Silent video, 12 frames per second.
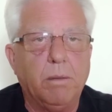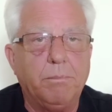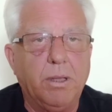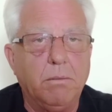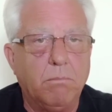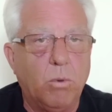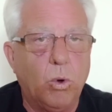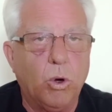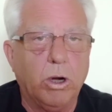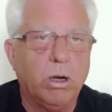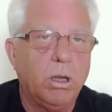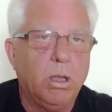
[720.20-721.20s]
to be
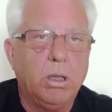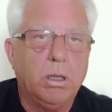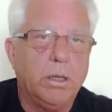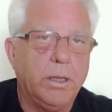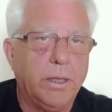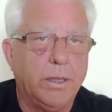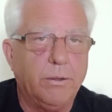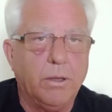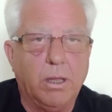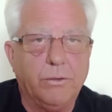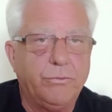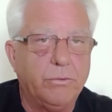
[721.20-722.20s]
more in
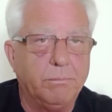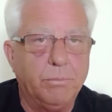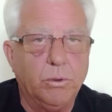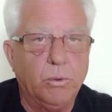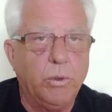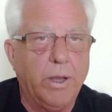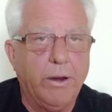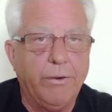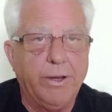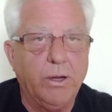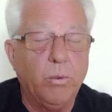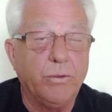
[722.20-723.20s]
a Cebu
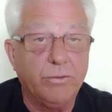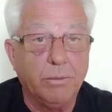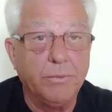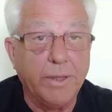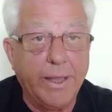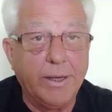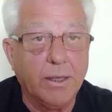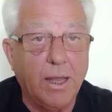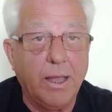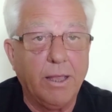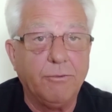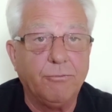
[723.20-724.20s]
area with some
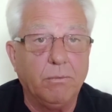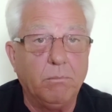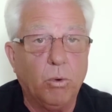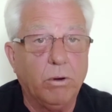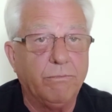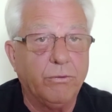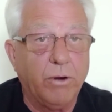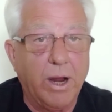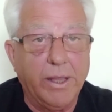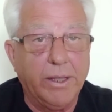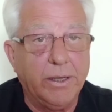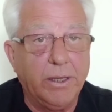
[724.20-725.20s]
nightlife and more
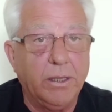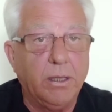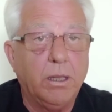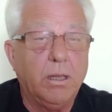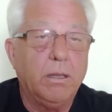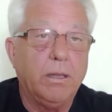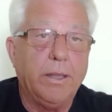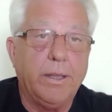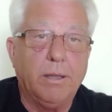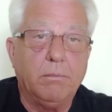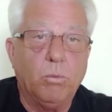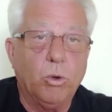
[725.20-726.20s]
variety
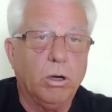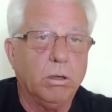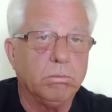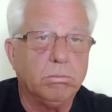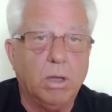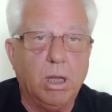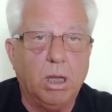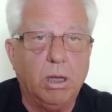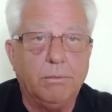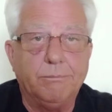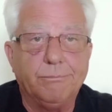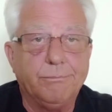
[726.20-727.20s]
and more
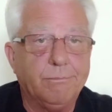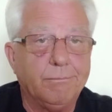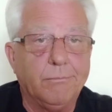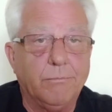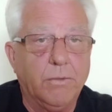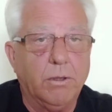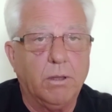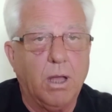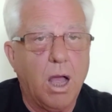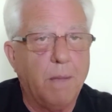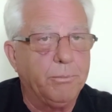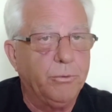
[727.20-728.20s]

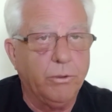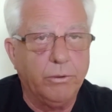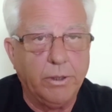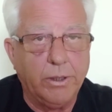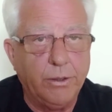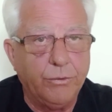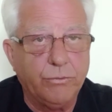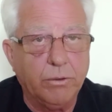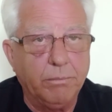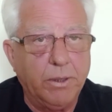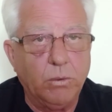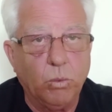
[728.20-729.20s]
opportunities to
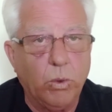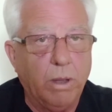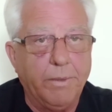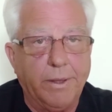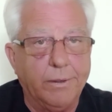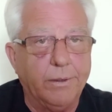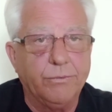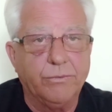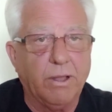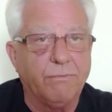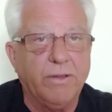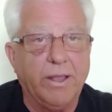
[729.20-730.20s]
meet women and
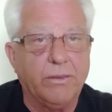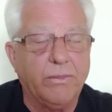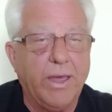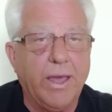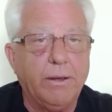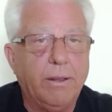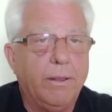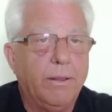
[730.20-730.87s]
stuff like that.